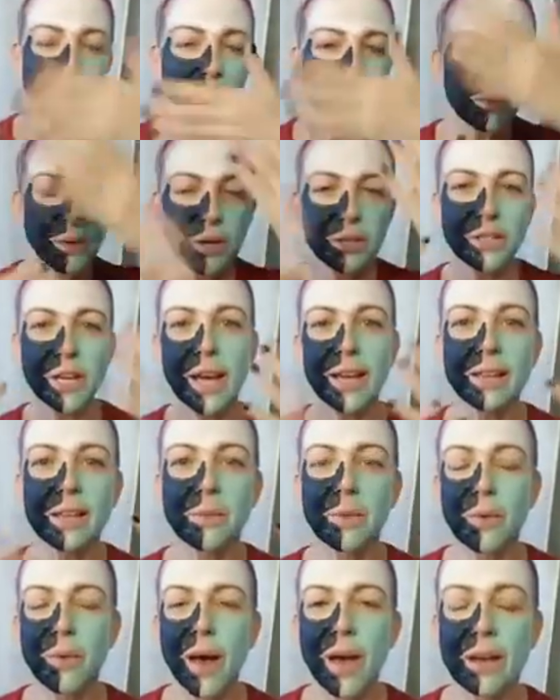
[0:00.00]
I'll rotate
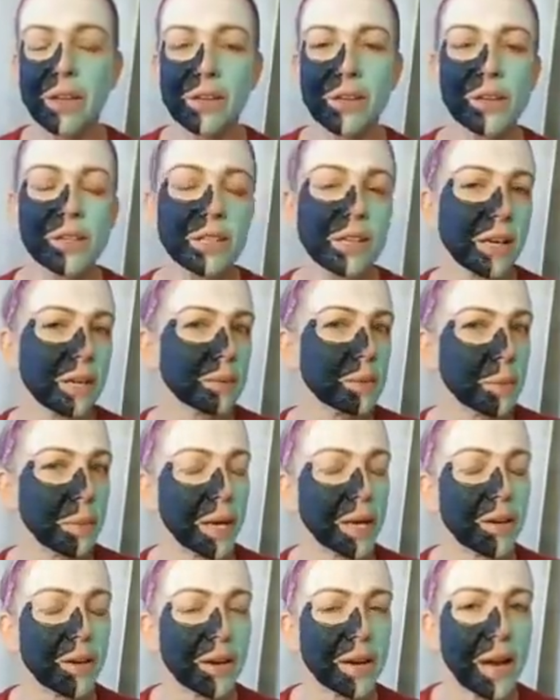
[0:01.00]
them around and using them
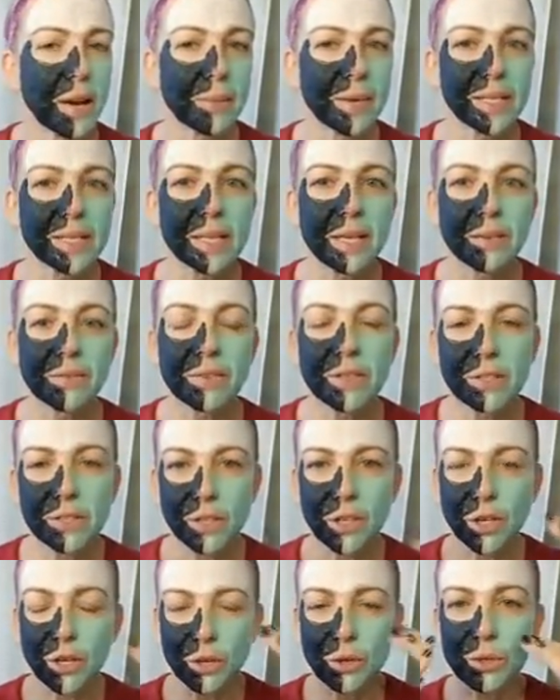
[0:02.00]
depending on how my skin feels,
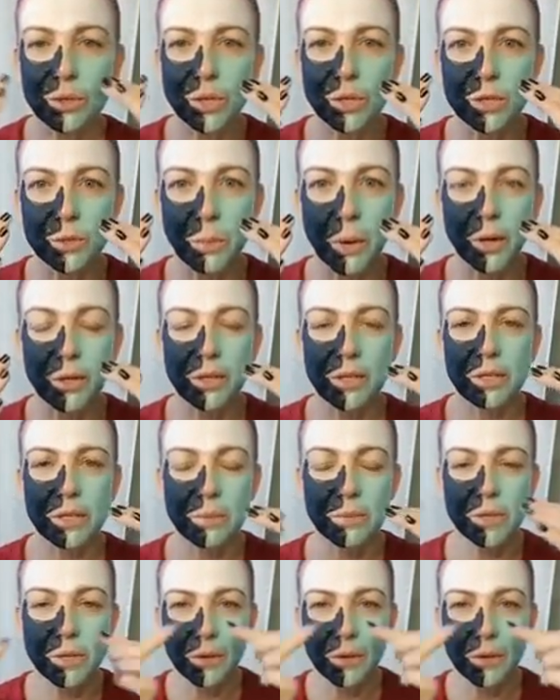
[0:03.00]
and you can also spot use them.